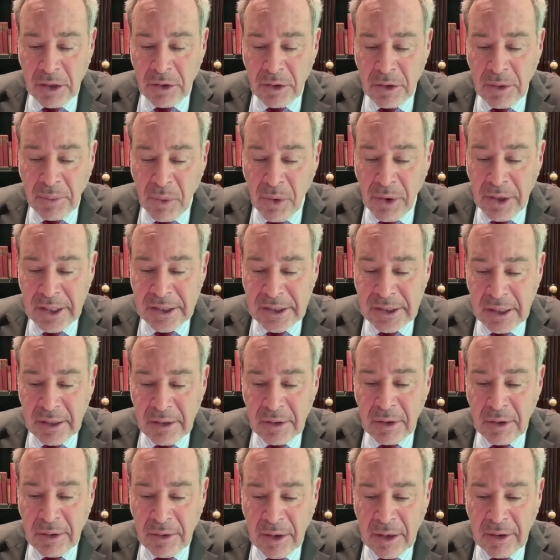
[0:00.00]
the point is
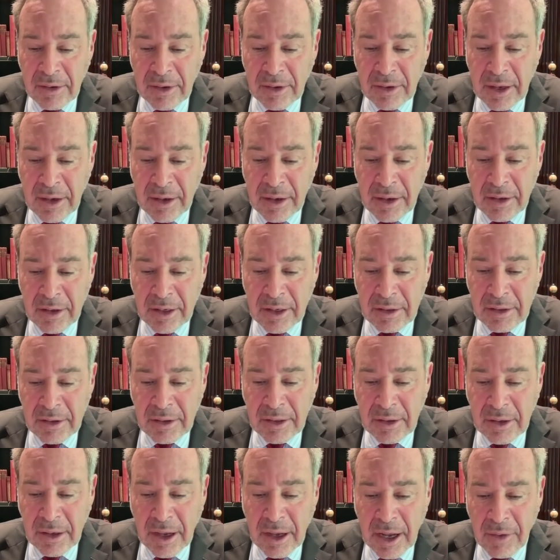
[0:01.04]
that
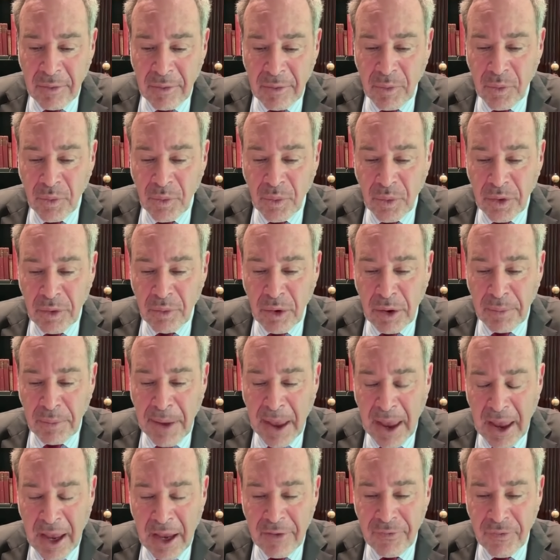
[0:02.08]
we're
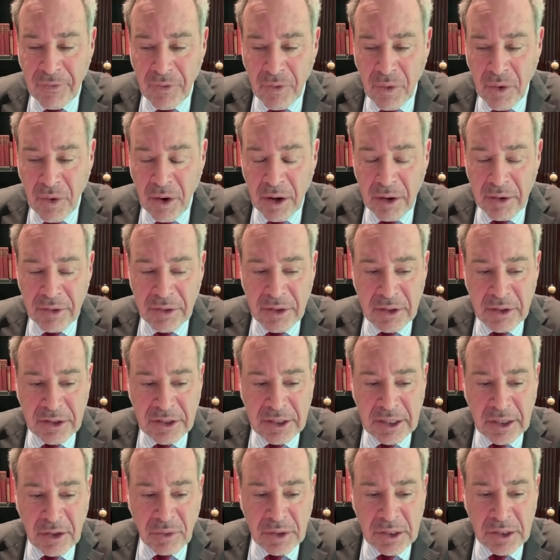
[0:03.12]
paying for the
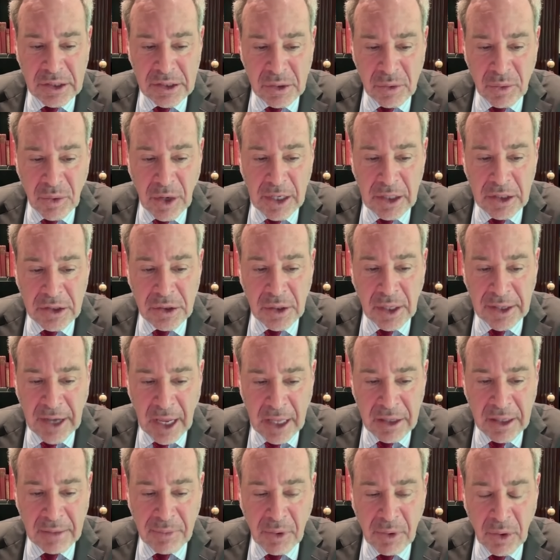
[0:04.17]
decrease in racial and
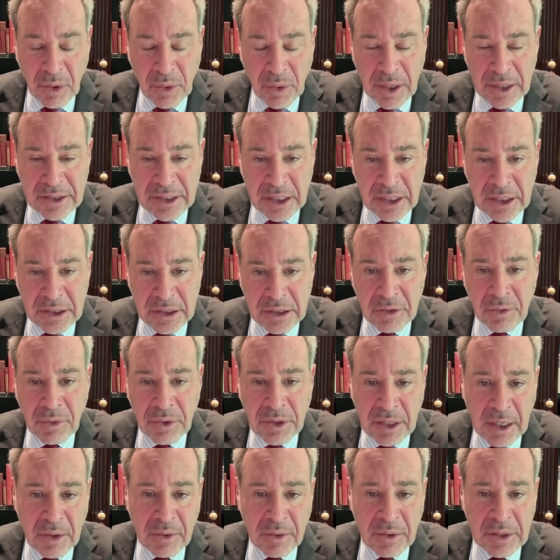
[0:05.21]
ethnic polarization with
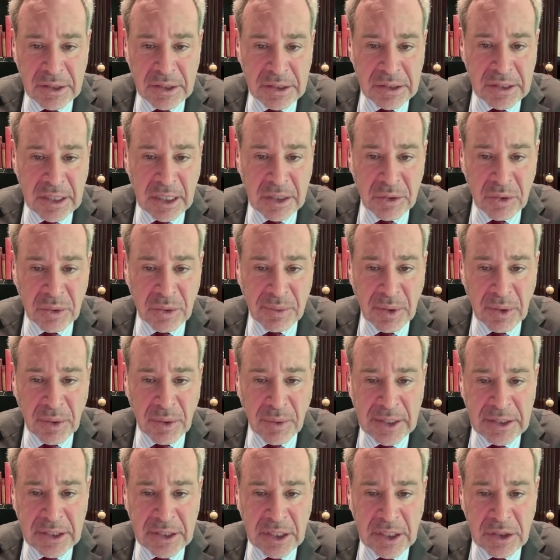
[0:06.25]
an increase in sexual
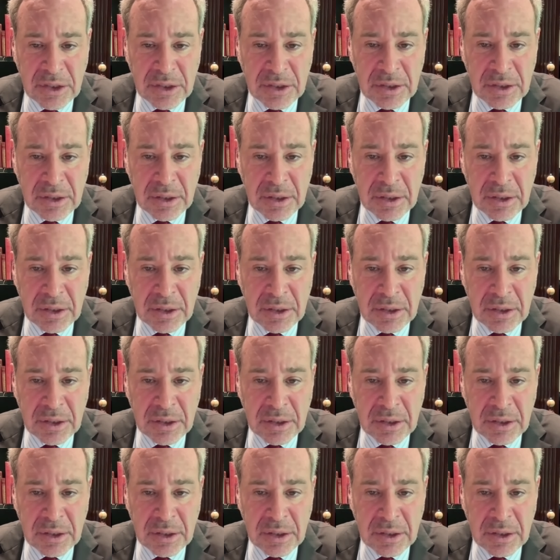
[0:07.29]
polarization.